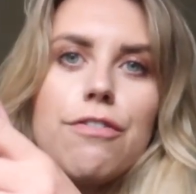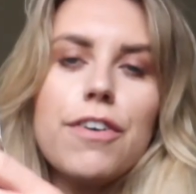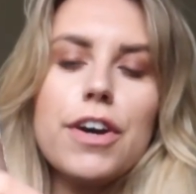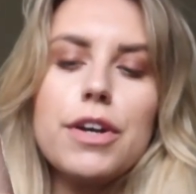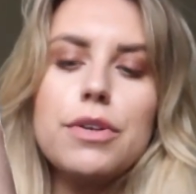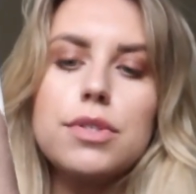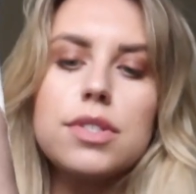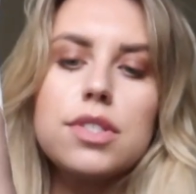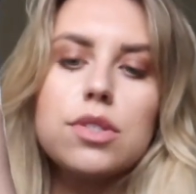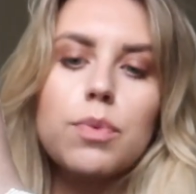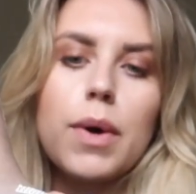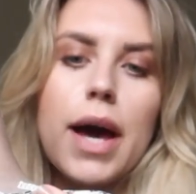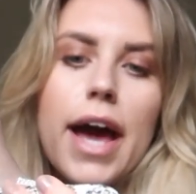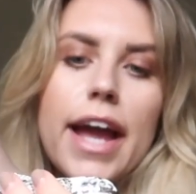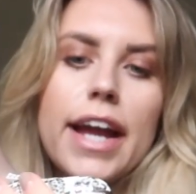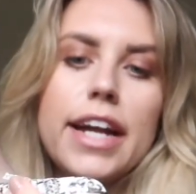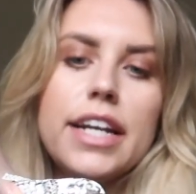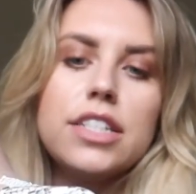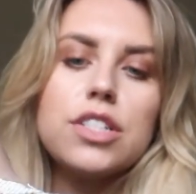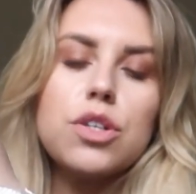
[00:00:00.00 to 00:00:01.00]
faux
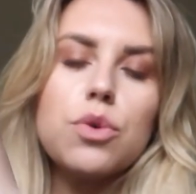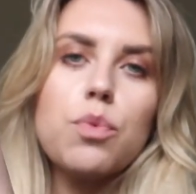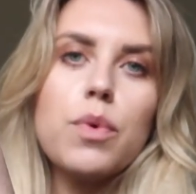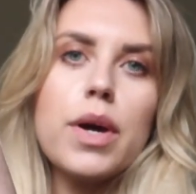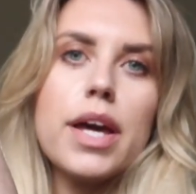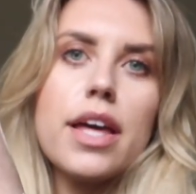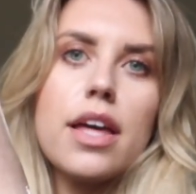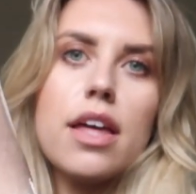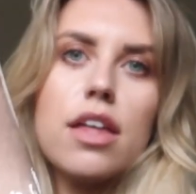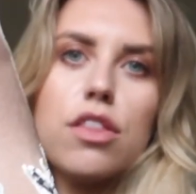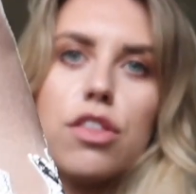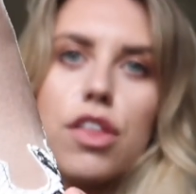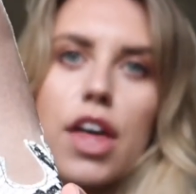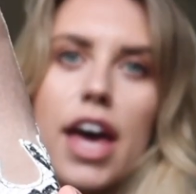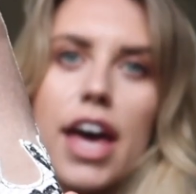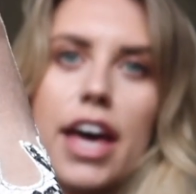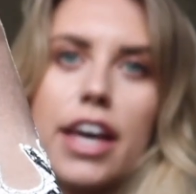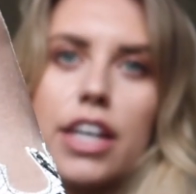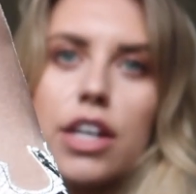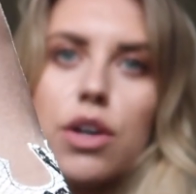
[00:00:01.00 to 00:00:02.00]
suede with
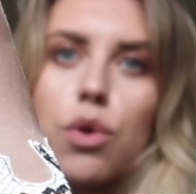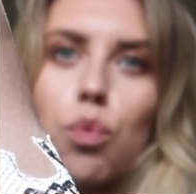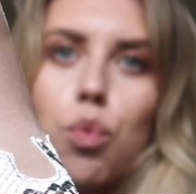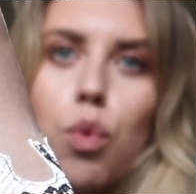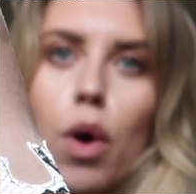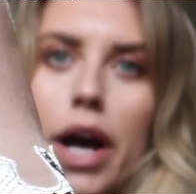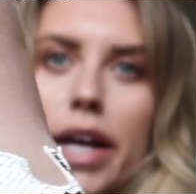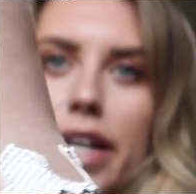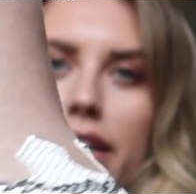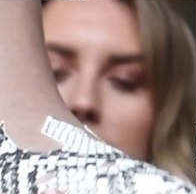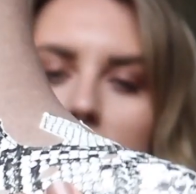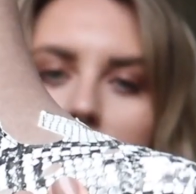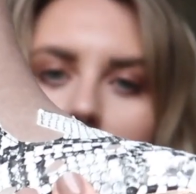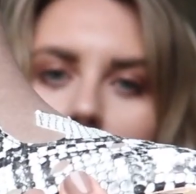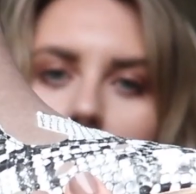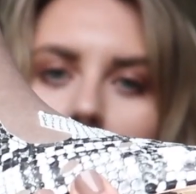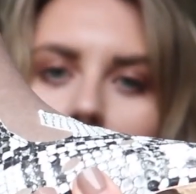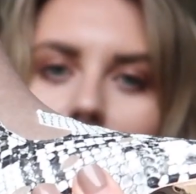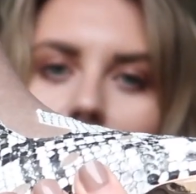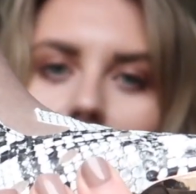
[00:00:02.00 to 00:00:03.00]
a white
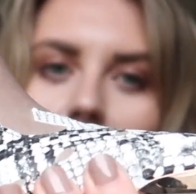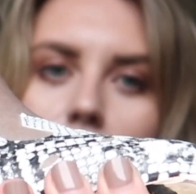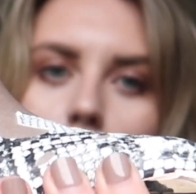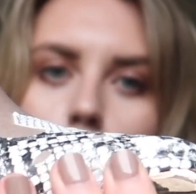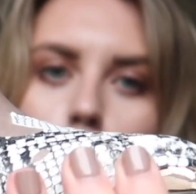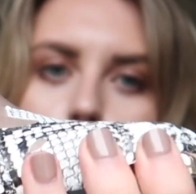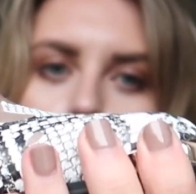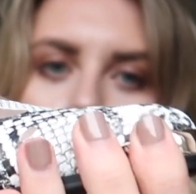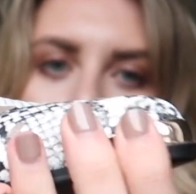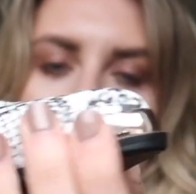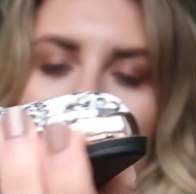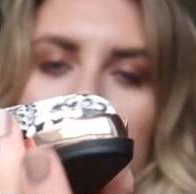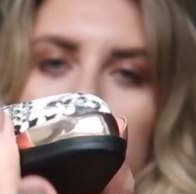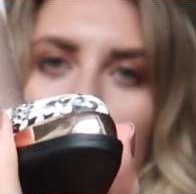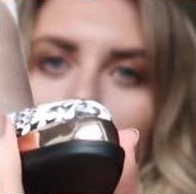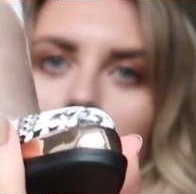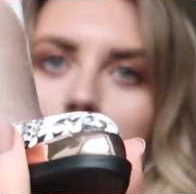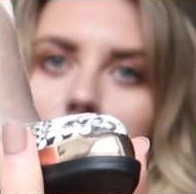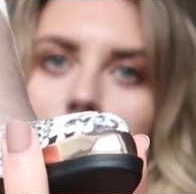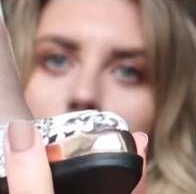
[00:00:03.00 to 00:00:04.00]
snake
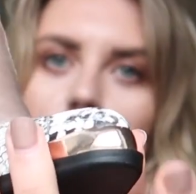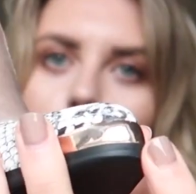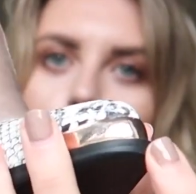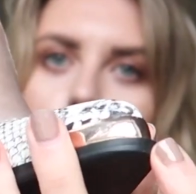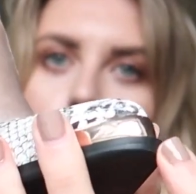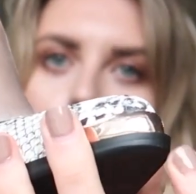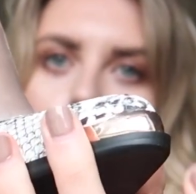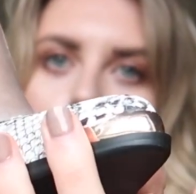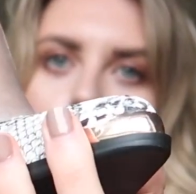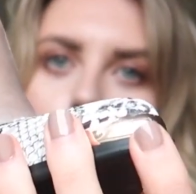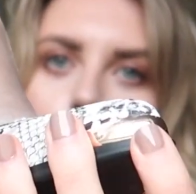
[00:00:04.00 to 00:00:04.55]
print and then the